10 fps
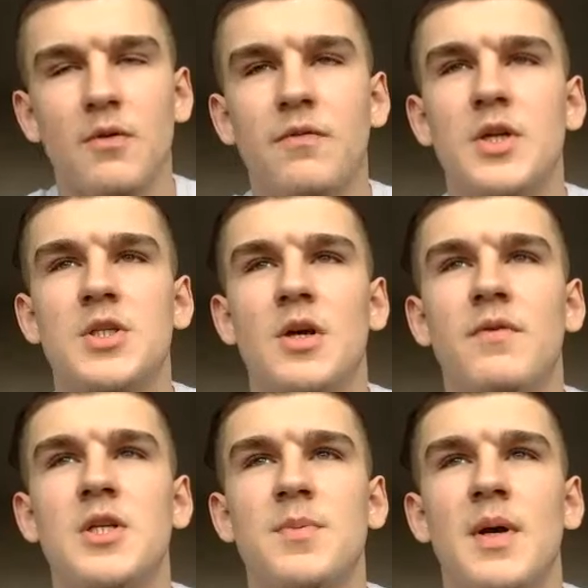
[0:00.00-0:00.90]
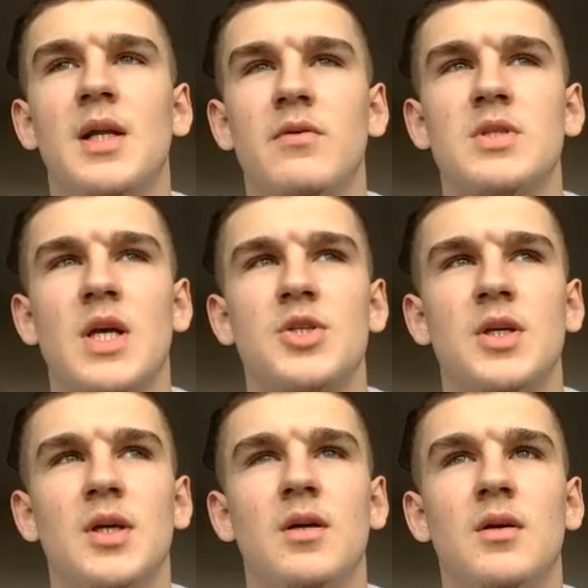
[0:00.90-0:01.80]
I finished my A levels last
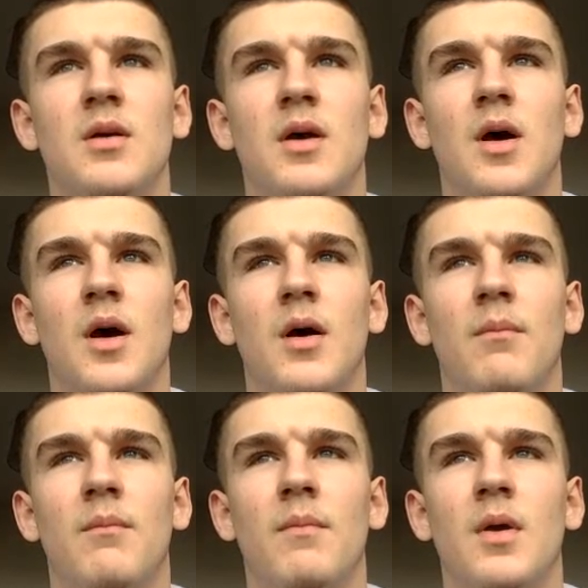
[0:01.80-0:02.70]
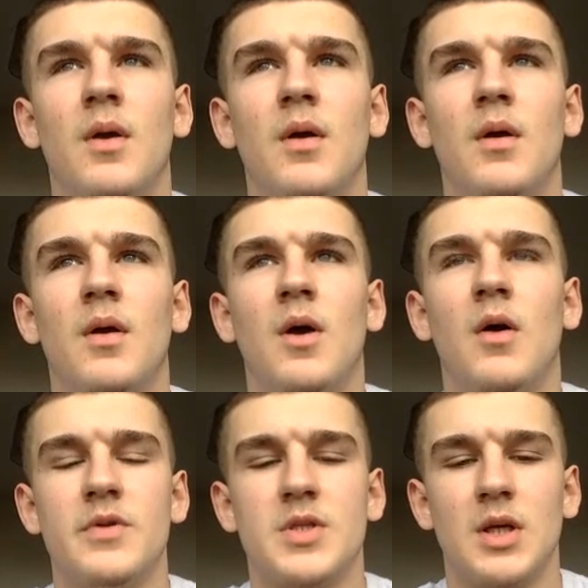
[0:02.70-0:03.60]
year. Um,
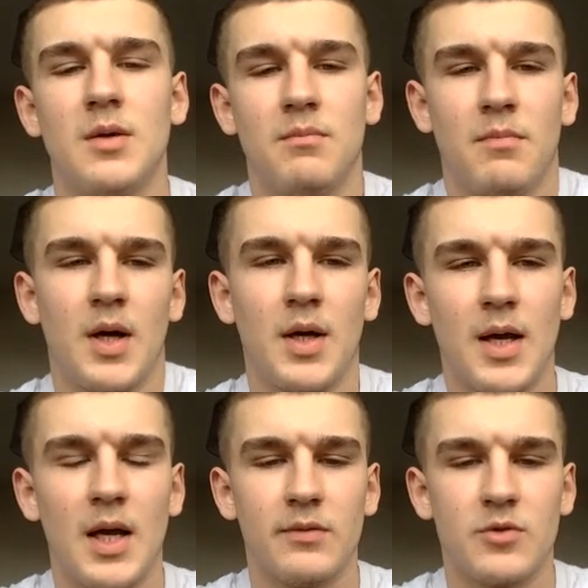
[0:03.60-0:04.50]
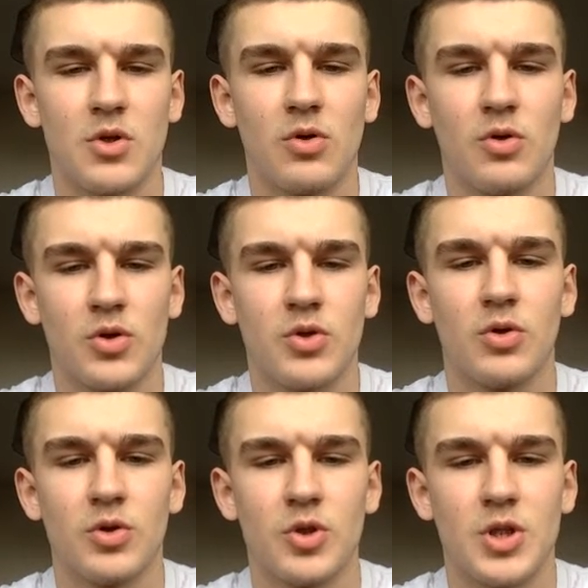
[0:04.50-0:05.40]
Obviously, my A levels got cut
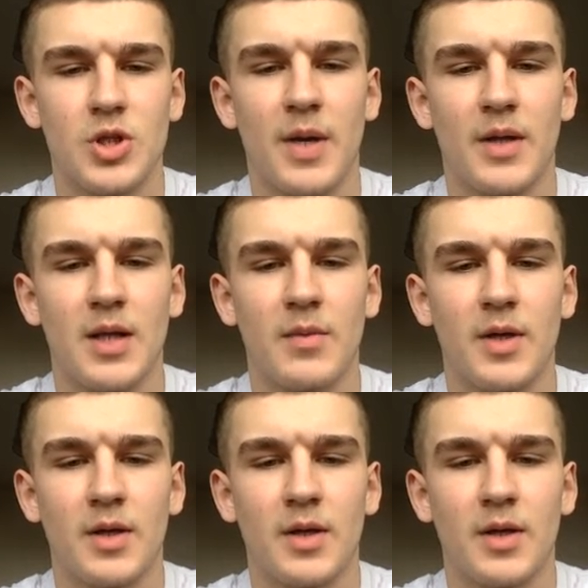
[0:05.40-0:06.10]
short due to the pandemic.